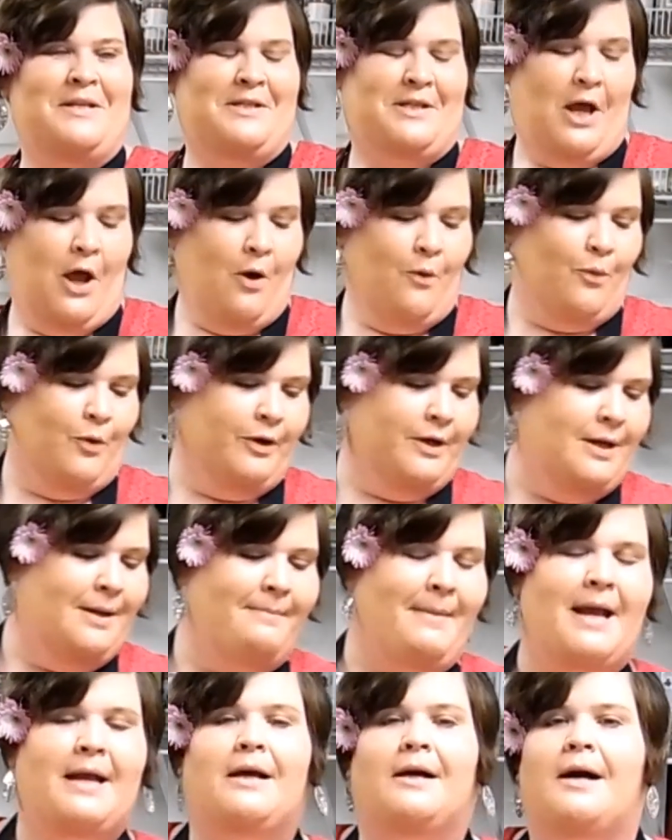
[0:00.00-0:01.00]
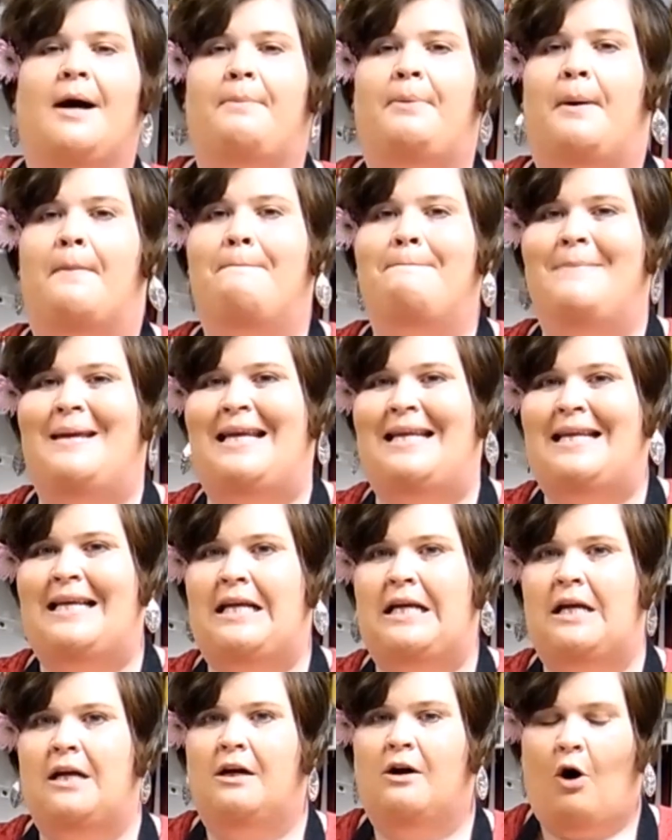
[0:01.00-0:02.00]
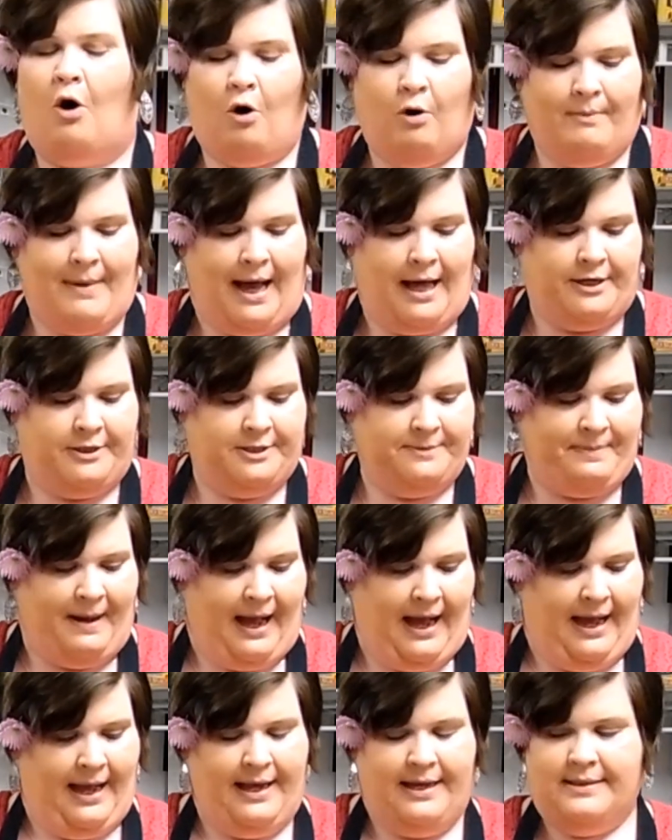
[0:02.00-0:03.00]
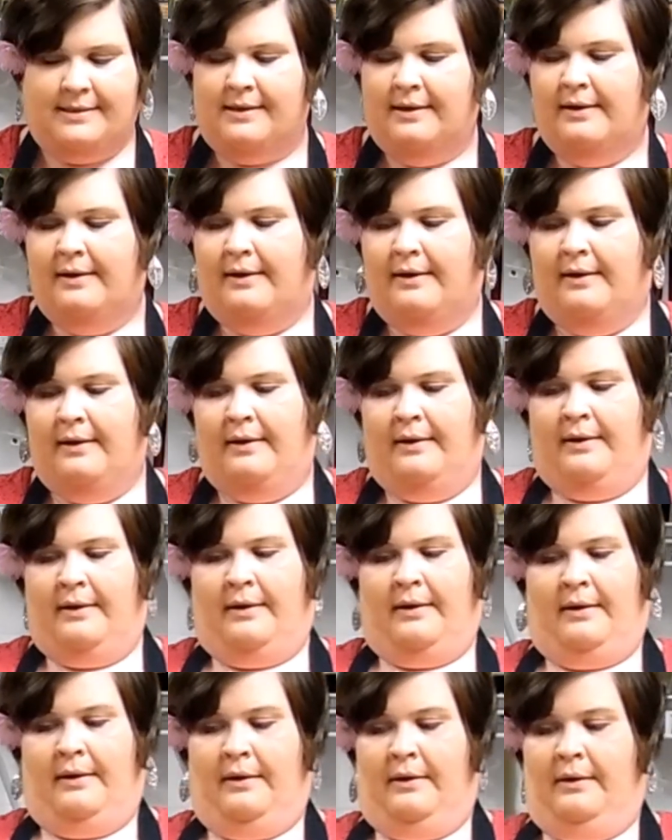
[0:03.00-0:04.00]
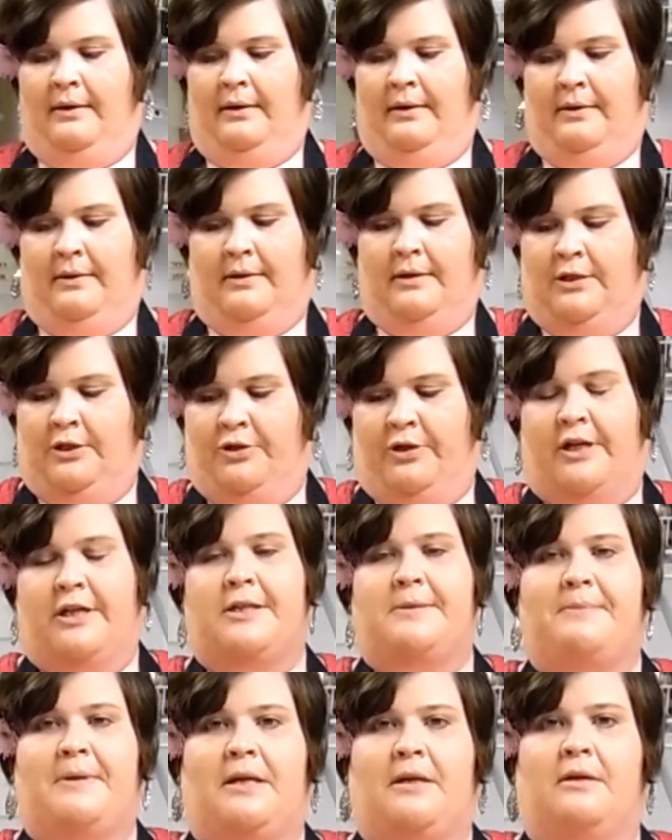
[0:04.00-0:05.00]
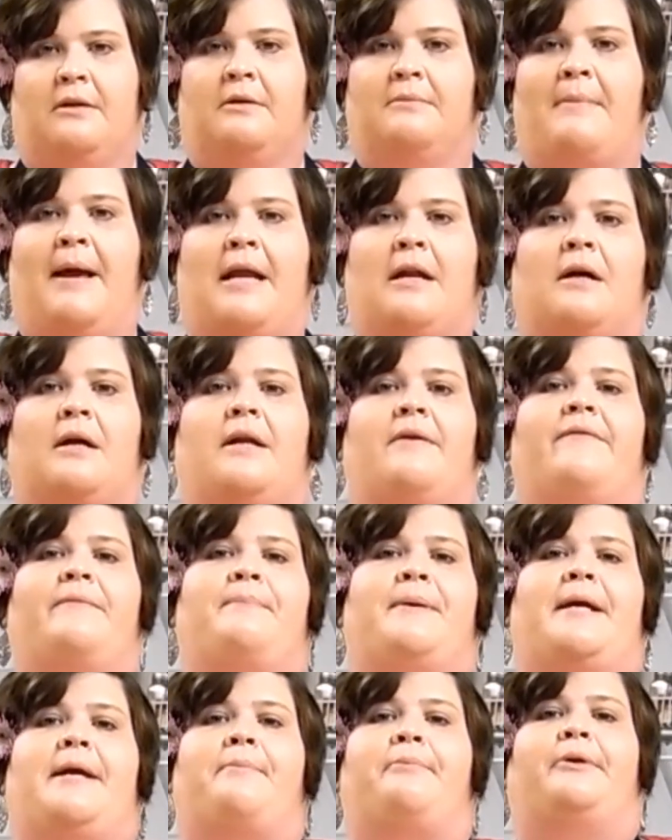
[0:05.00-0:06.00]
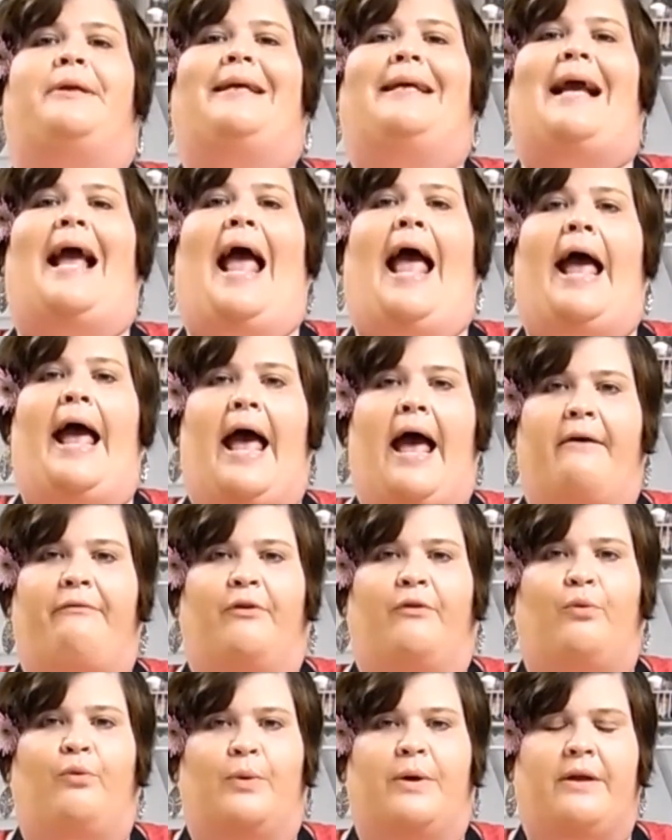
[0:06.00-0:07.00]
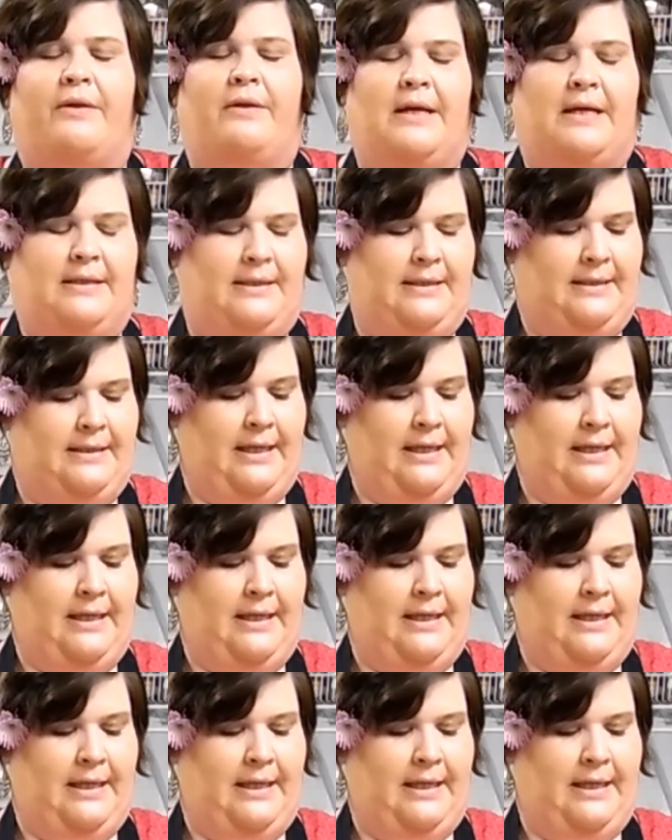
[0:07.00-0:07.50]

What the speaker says: So we're going to make a couple mini coal miners pies. And trust me, you may not even be able to eat half of one of these.